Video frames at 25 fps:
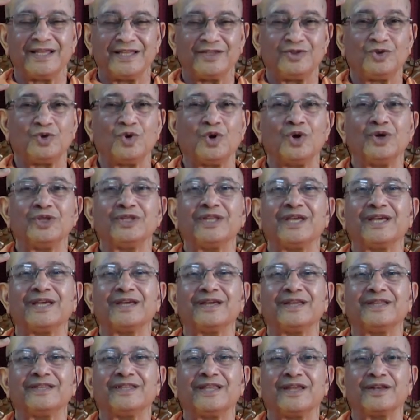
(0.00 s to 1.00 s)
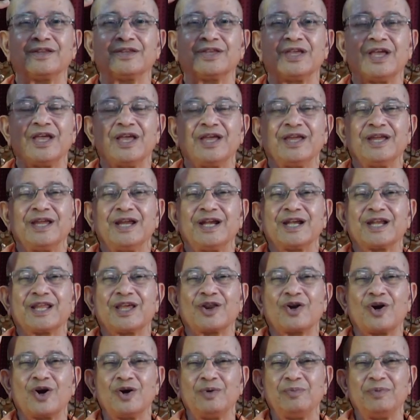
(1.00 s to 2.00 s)
though it
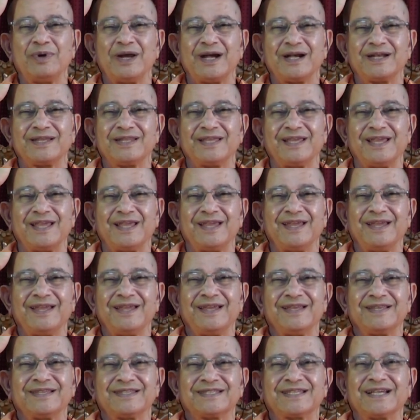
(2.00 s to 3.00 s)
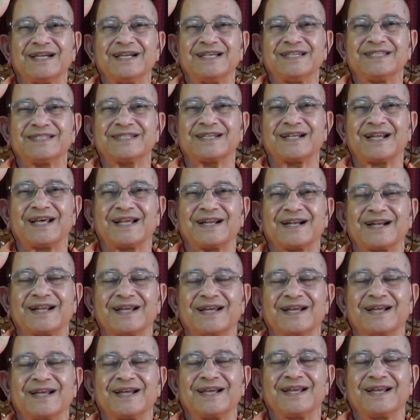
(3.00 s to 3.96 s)
cannot be at the Sahasrara.